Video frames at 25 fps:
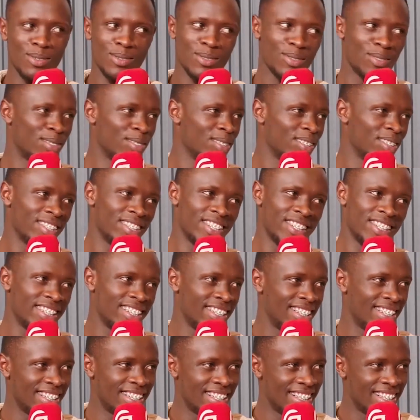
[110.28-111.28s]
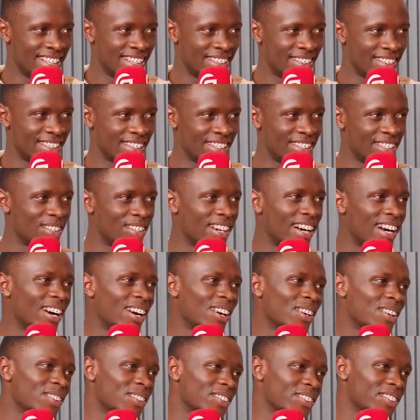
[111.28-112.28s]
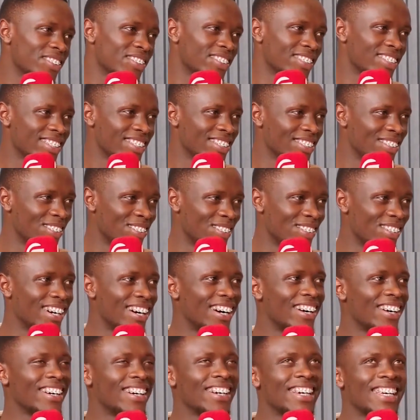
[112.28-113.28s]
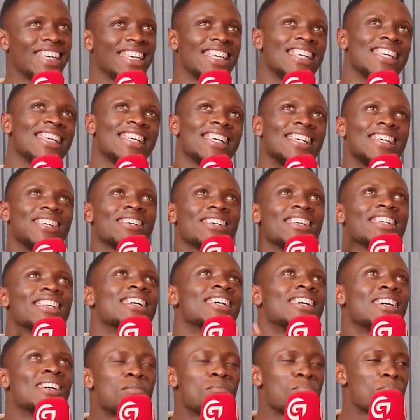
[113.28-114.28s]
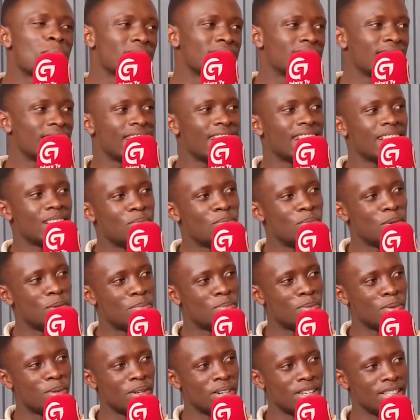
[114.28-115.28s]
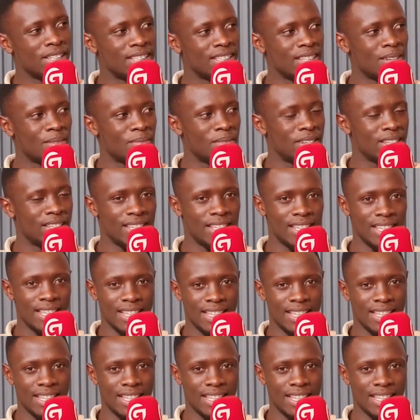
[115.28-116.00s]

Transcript: no. You know how he massacred people in Germany.